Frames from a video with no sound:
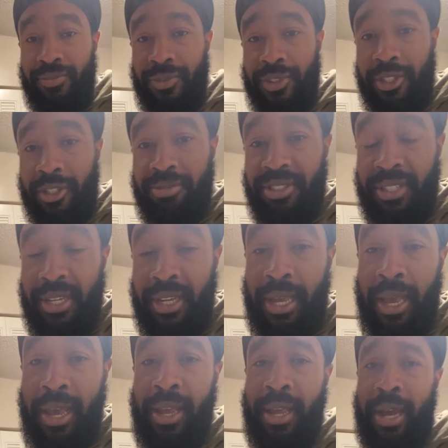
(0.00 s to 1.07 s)
You know what I'm saying?
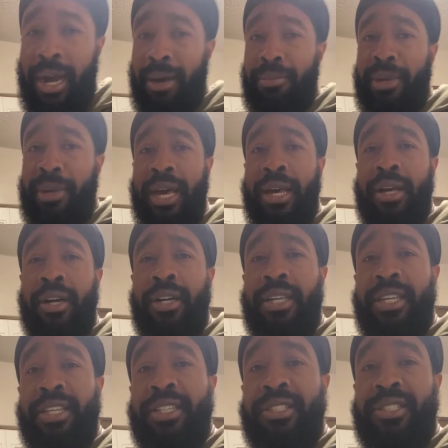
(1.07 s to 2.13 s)
Hey, I'm not
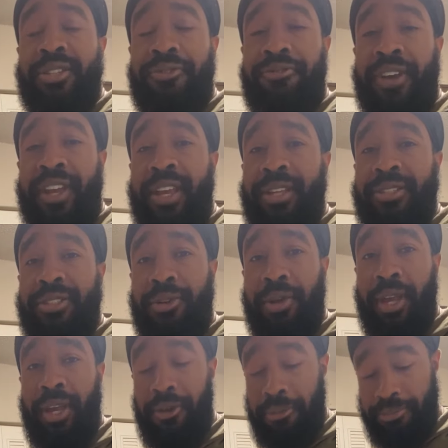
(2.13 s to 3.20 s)
against fades,
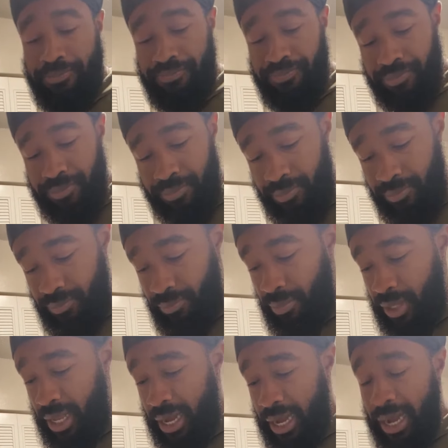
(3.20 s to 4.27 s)
okay?
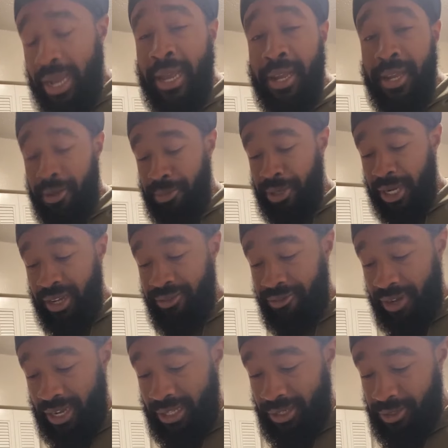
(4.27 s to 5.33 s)
I am
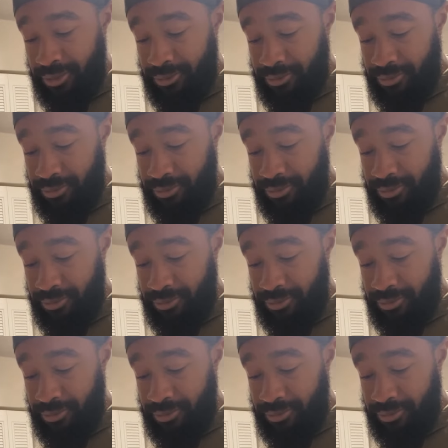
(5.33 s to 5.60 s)
nonviolent.